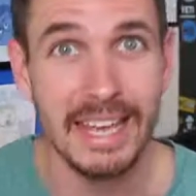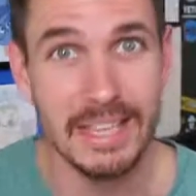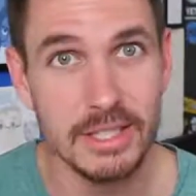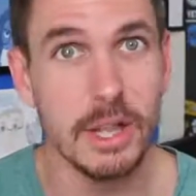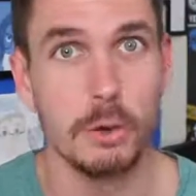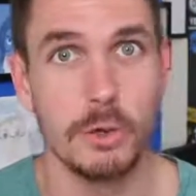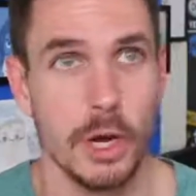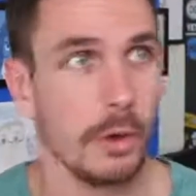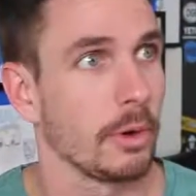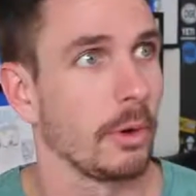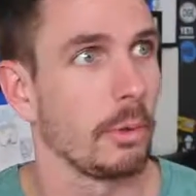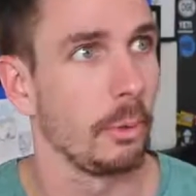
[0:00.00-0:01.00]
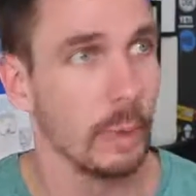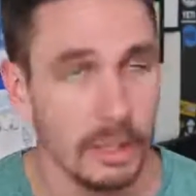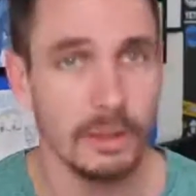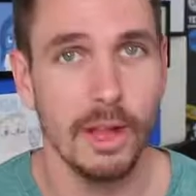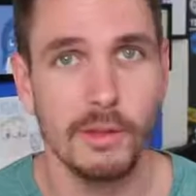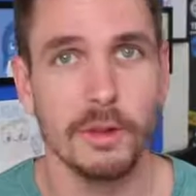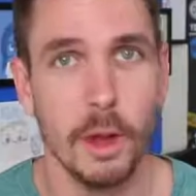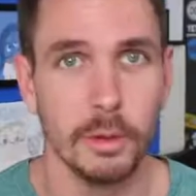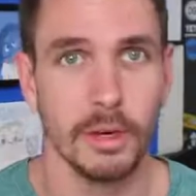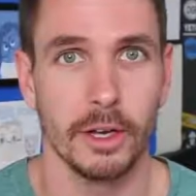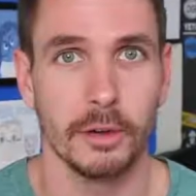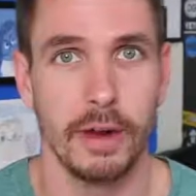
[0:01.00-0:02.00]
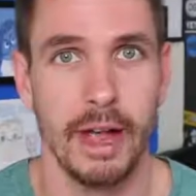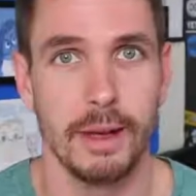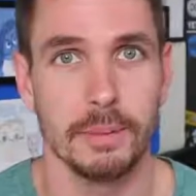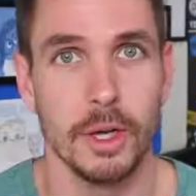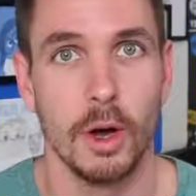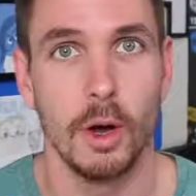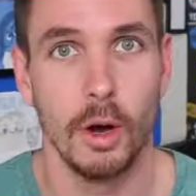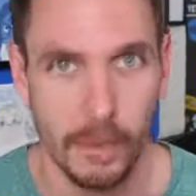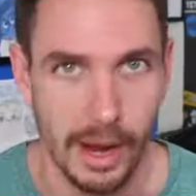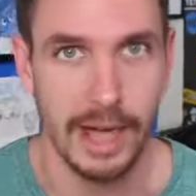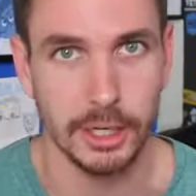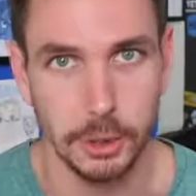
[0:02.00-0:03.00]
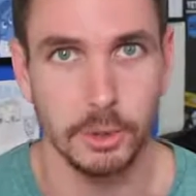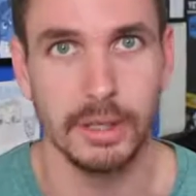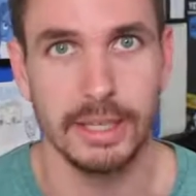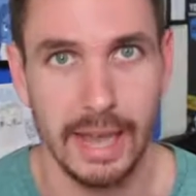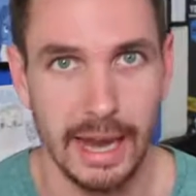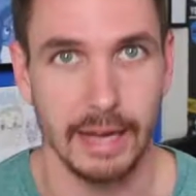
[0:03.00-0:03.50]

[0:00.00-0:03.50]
is no joke. Real-life coconut crabs are actually